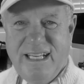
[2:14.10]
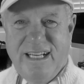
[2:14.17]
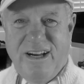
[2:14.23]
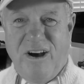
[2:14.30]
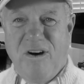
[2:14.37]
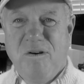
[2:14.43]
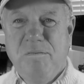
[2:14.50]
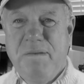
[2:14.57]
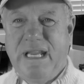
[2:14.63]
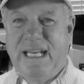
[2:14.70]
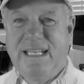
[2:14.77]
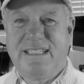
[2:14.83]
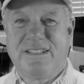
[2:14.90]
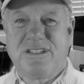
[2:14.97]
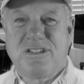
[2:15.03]

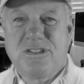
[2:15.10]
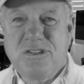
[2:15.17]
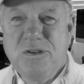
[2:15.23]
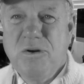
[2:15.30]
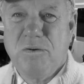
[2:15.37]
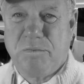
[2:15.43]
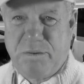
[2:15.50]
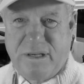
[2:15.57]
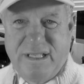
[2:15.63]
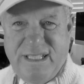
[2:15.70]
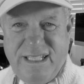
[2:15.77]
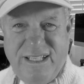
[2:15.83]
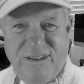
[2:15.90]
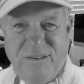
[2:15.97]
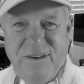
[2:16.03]
homemade soup
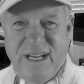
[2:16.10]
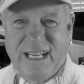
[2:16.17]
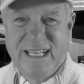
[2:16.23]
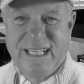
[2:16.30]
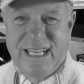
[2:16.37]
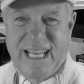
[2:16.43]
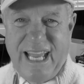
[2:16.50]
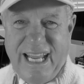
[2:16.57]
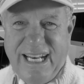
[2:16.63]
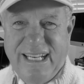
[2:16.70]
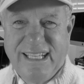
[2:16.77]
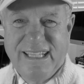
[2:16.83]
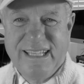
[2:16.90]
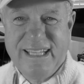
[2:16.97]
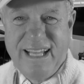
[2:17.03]
Rick and
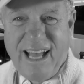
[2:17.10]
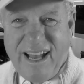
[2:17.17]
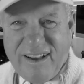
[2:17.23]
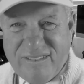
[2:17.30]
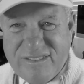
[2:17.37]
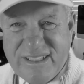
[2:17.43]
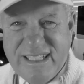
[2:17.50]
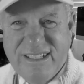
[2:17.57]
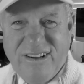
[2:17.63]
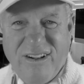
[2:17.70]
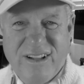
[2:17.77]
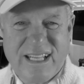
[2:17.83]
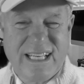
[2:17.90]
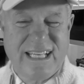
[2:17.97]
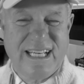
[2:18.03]
Kate loved, and
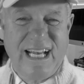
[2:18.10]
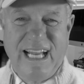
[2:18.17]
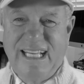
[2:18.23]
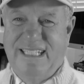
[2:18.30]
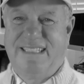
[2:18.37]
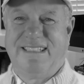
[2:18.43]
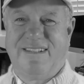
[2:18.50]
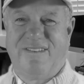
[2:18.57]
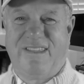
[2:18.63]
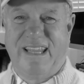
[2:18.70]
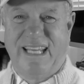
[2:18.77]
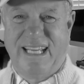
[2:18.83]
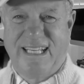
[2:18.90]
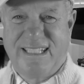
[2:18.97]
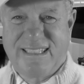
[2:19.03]
all kinds of
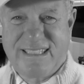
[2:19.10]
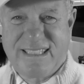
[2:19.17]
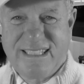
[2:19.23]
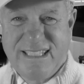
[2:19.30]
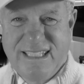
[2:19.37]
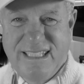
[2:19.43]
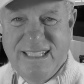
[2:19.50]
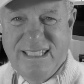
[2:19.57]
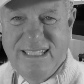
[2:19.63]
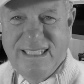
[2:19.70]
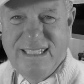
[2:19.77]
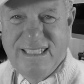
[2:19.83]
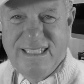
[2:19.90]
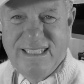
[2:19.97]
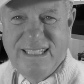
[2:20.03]
things.
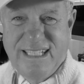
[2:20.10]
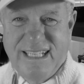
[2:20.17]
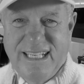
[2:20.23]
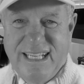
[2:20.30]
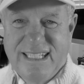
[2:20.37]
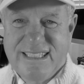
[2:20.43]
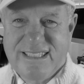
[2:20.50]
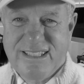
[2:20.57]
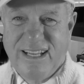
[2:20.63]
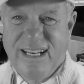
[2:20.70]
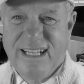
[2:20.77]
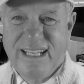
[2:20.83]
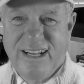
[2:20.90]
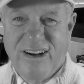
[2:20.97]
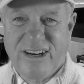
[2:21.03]
And, and
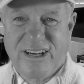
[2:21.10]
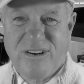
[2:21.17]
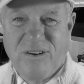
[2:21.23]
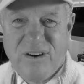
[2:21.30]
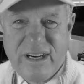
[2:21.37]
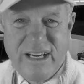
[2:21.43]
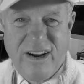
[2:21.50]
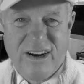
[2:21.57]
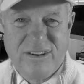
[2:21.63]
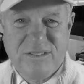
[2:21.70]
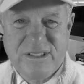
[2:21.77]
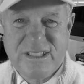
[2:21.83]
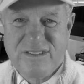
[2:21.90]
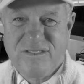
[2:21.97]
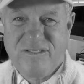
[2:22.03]
suddenly our courtyard
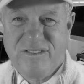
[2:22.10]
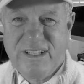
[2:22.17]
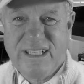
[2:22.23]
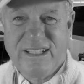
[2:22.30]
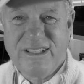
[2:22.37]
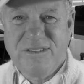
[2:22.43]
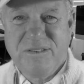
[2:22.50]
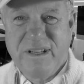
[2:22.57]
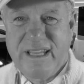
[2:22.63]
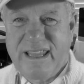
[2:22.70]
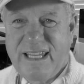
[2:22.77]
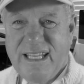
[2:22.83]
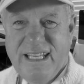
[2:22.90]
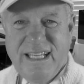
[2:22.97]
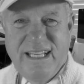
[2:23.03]
was filled with
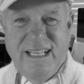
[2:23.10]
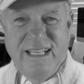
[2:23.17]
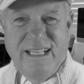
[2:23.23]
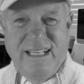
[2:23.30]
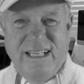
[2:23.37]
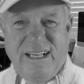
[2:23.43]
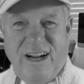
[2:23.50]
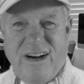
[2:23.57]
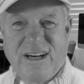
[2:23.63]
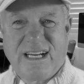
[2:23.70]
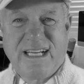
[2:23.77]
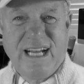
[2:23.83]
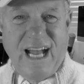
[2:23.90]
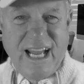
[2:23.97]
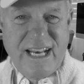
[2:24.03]
our
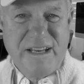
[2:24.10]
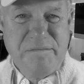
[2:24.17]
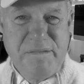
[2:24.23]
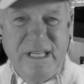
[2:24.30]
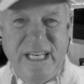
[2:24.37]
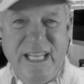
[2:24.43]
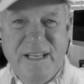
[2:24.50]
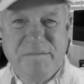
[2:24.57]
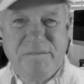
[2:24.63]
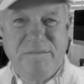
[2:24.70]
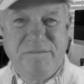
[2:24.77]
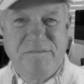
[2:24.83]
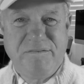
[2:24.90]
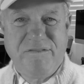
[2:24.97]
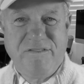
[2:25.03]
condominium
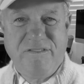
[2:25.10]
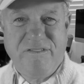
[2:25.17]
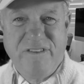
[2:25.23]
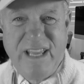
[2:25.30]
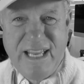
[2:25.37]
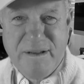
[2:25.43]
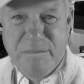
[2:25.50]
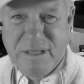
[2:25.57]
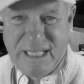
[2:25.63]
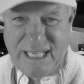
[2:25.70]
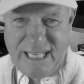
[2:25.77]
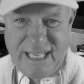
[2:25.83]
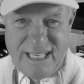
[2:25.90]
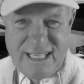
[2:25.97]
family.